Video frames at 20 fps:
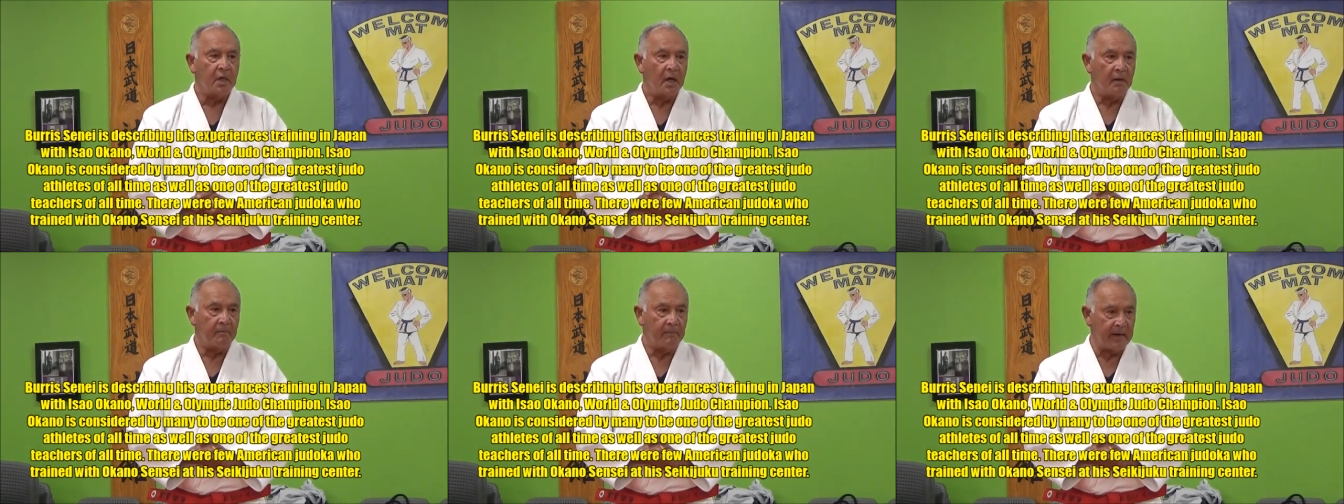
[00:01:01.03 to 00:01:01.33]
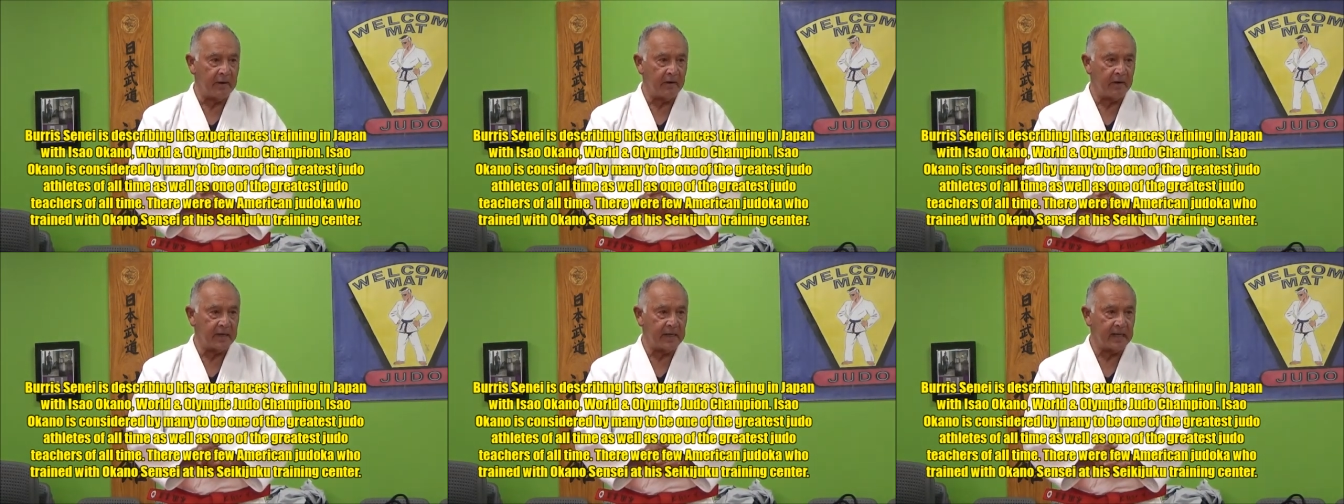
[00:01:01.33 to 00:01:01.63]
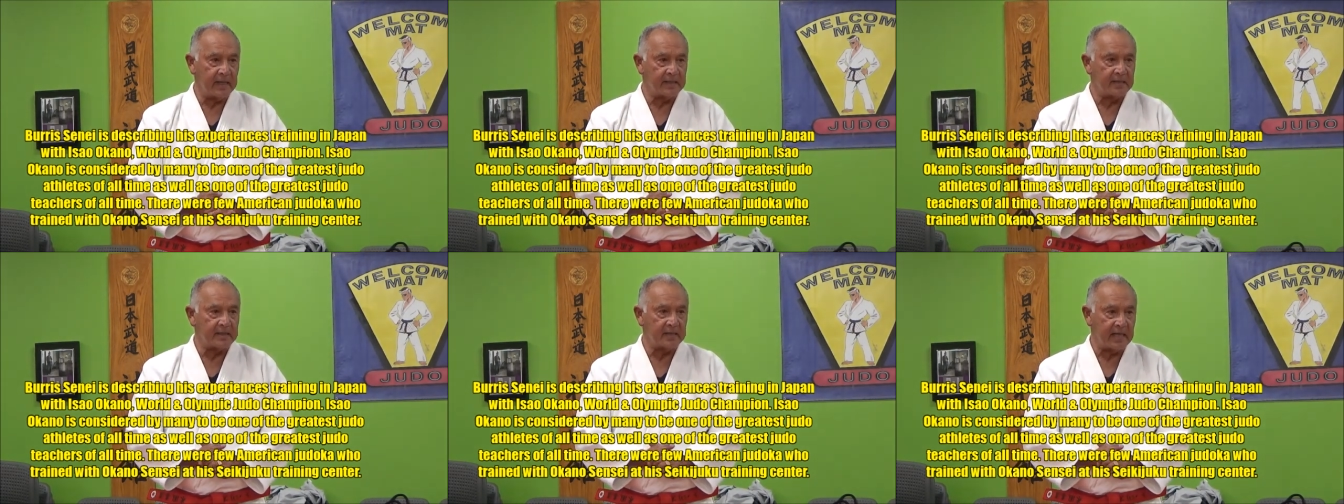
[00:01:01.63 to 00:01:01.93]

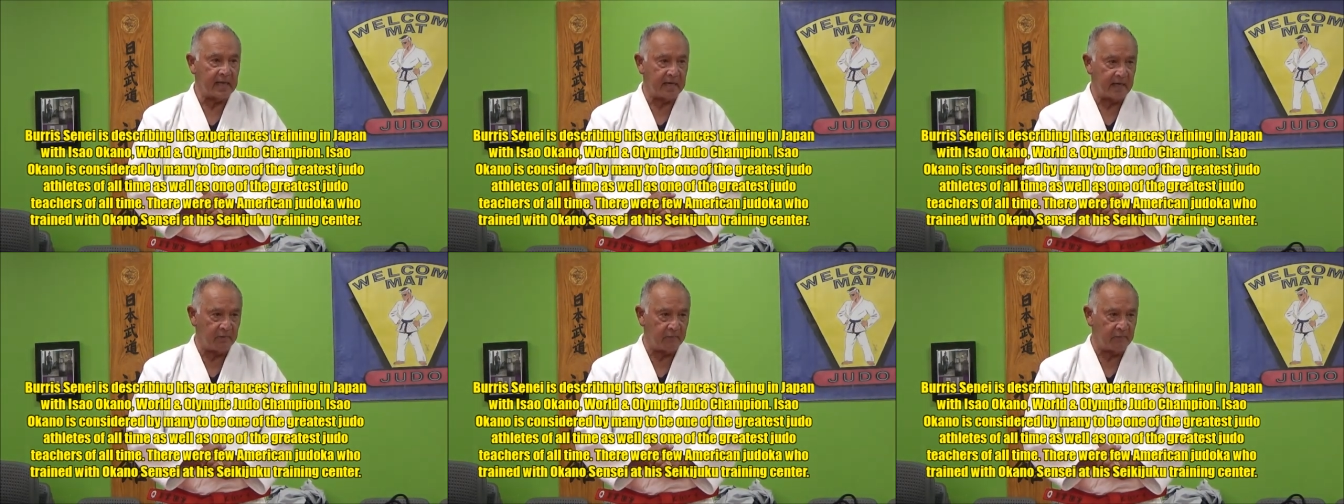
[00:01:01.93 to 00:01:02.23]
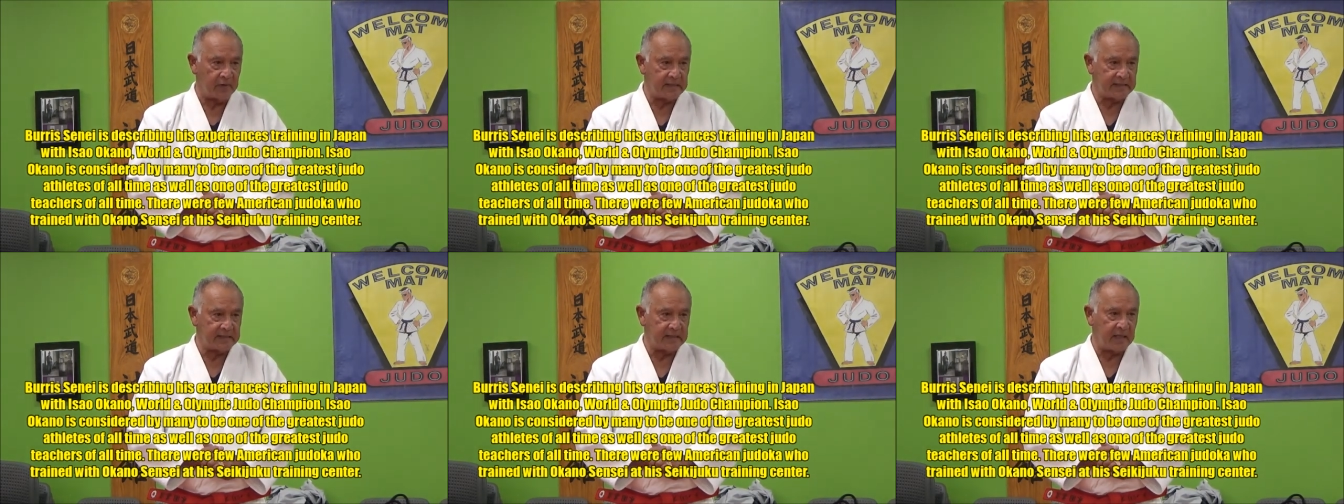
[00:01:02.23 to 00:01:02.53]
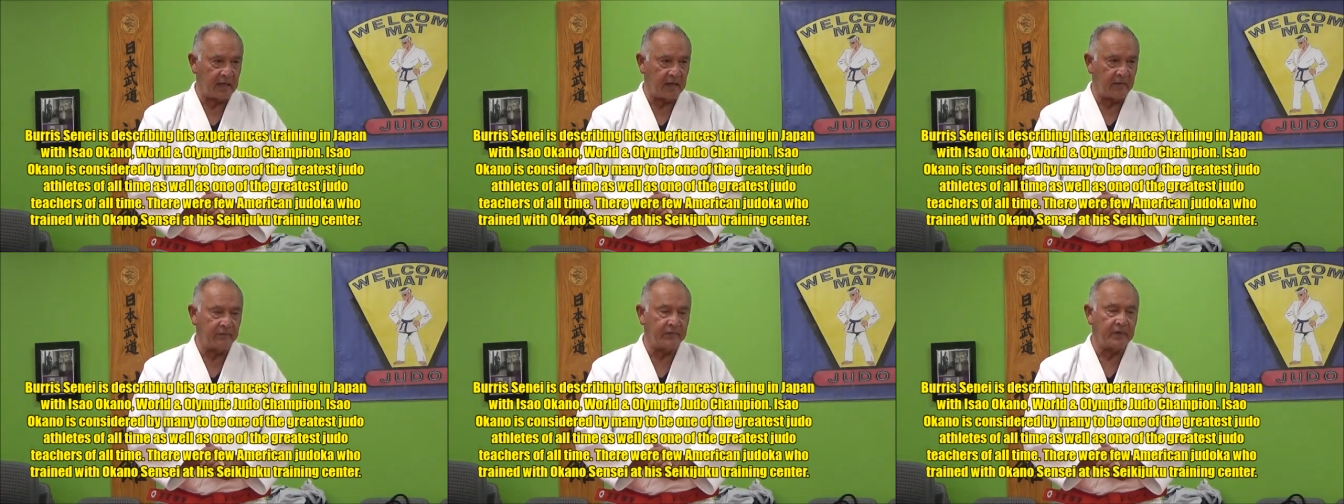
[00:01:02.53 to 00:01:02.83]
Americans that he
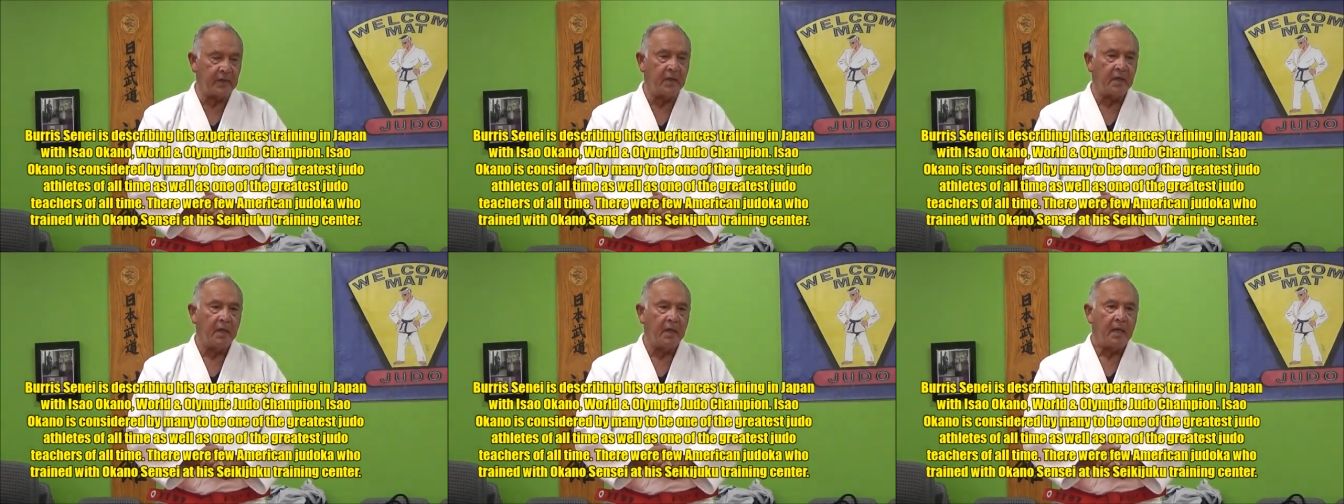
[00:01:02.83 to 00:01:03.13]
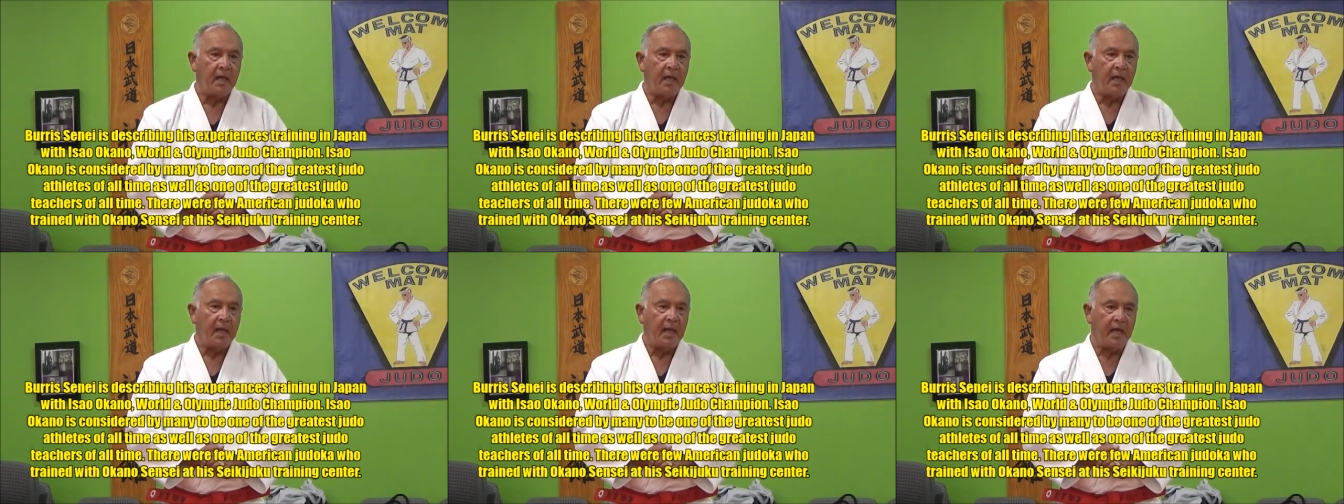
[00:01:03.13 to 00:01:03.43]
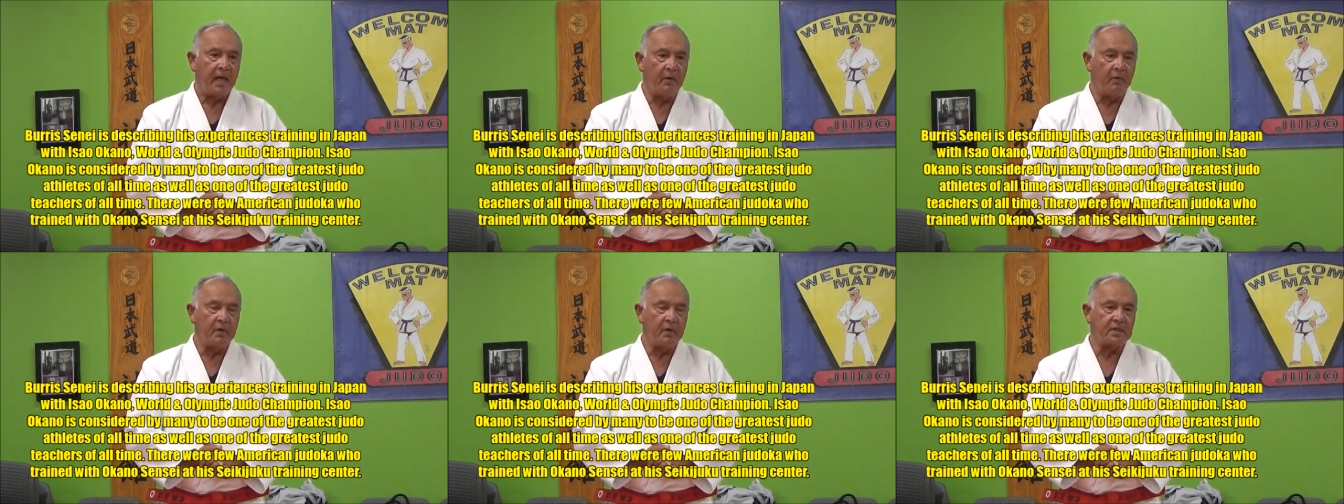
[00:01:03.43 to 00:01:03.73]
received.
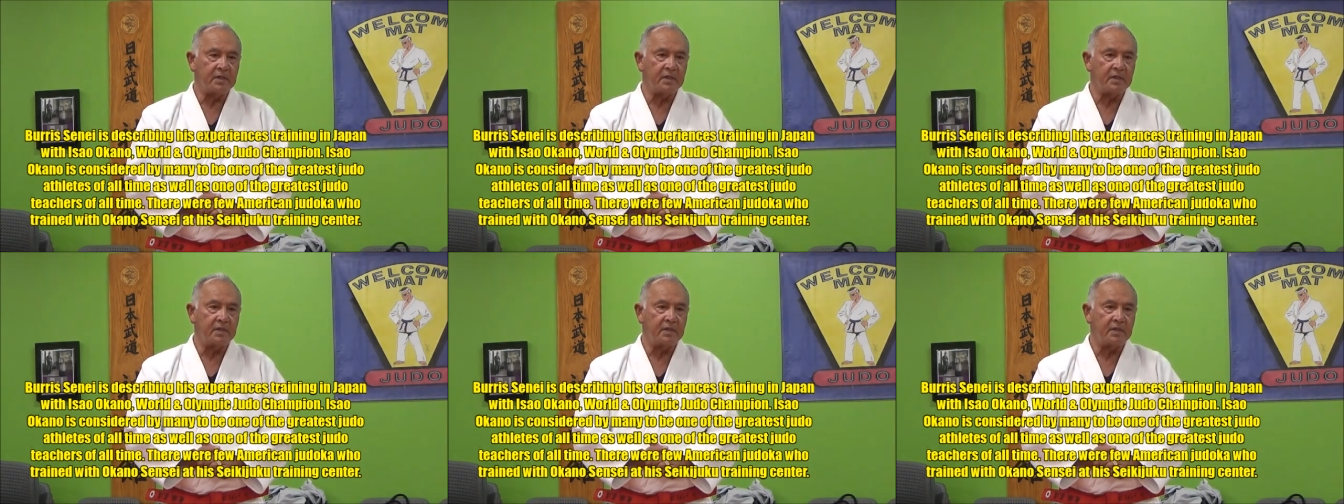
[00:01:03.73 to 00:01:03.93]
He was